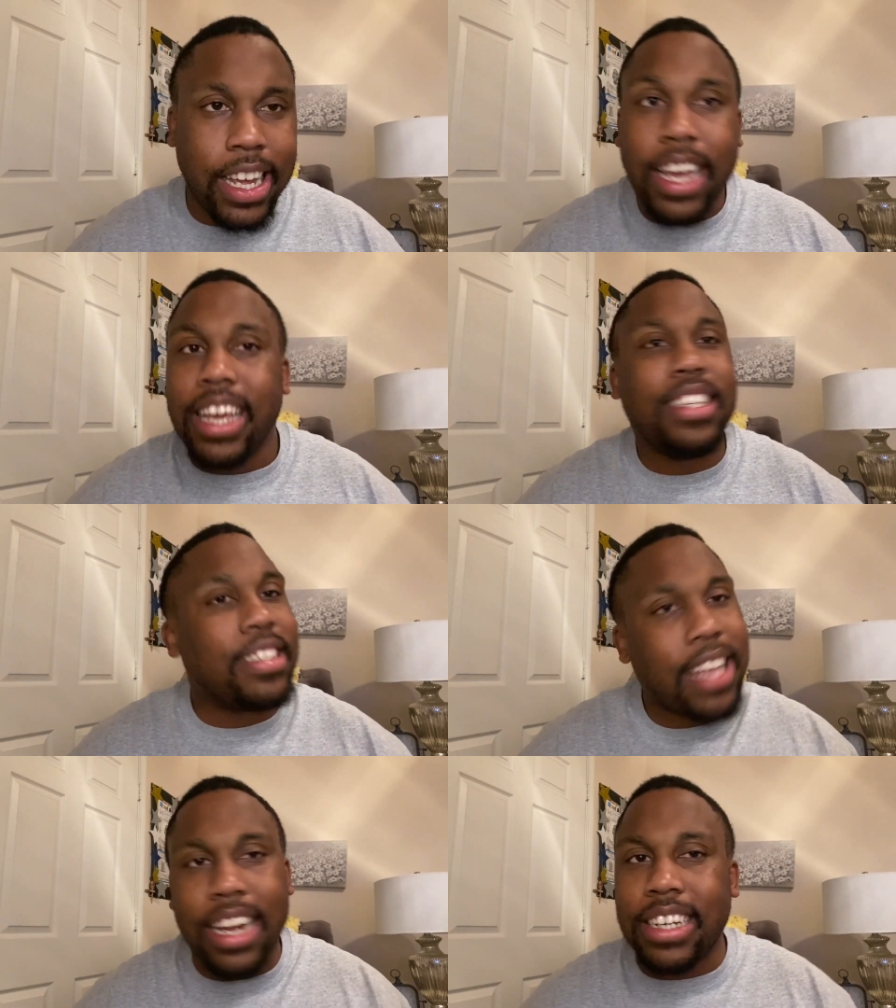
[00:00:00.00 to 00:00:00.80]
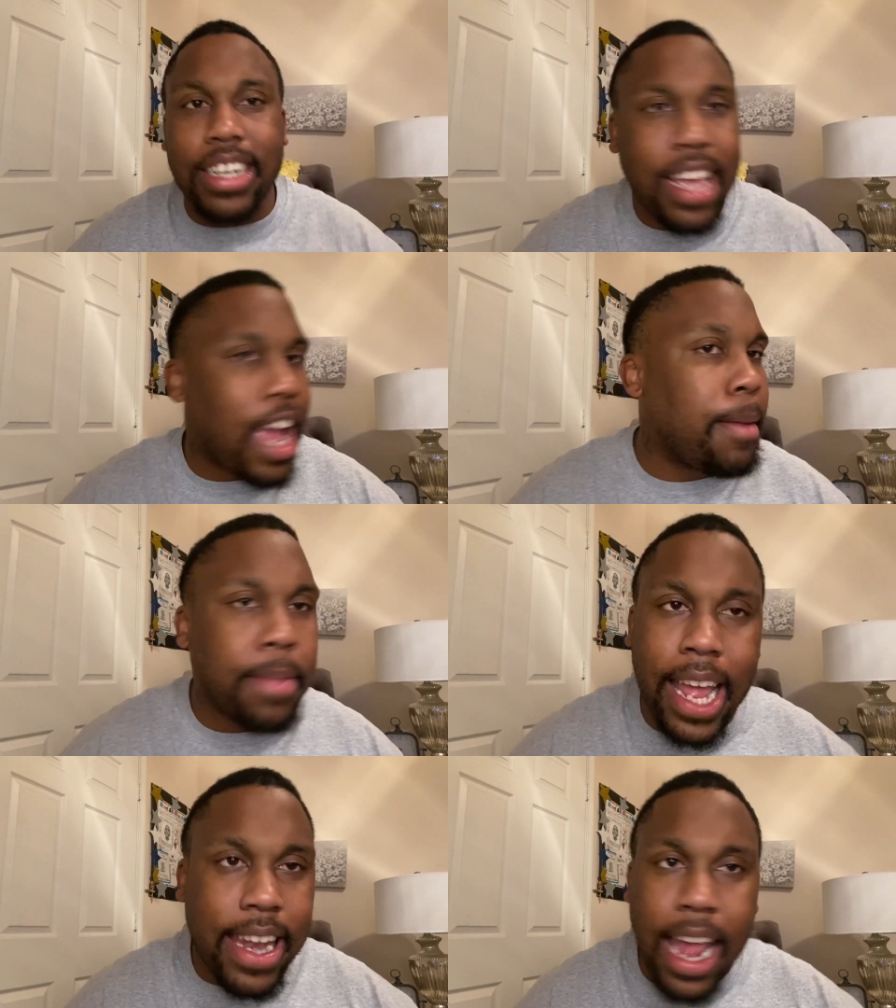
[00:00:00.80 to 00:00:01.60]
He just had a good game
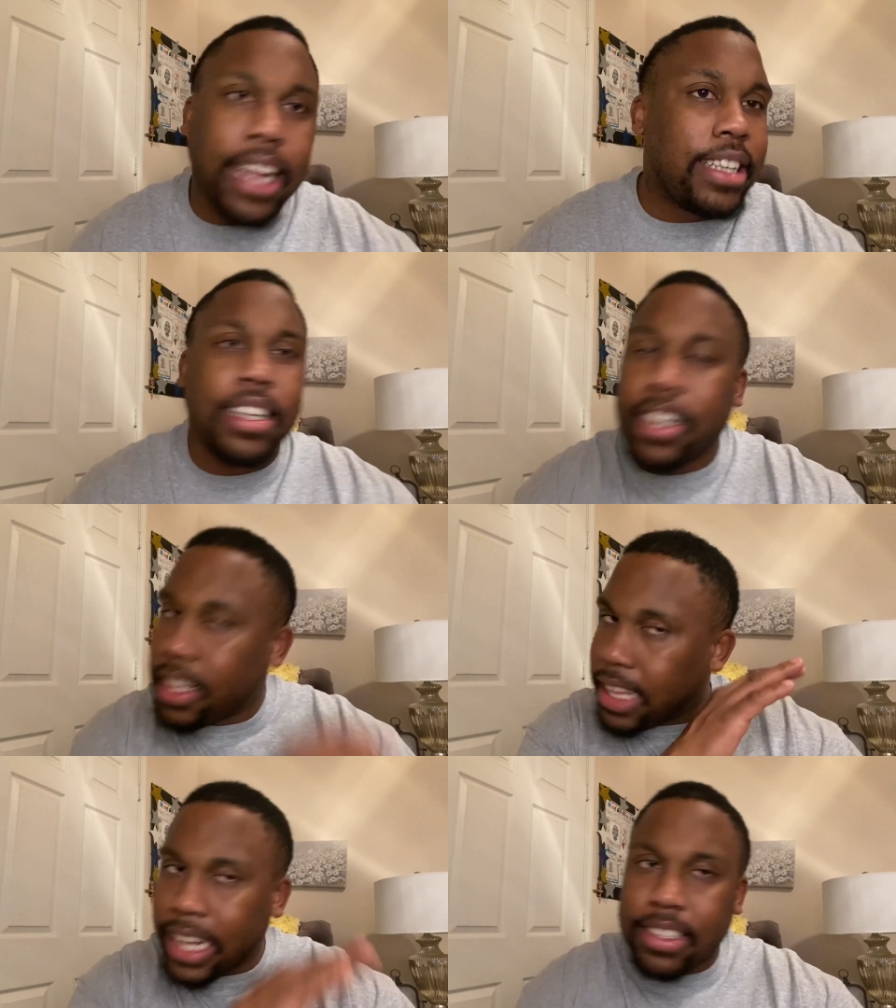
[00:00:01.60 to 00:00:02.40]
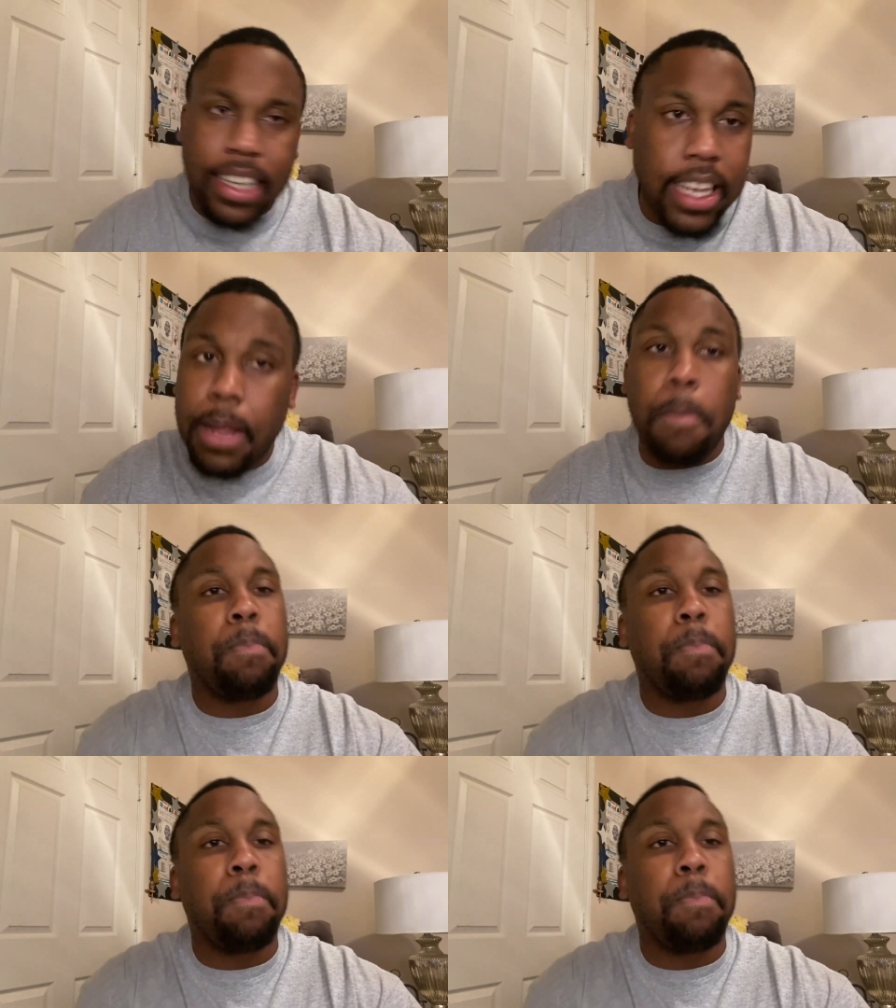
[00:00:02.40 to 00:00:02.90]
that night. That's it.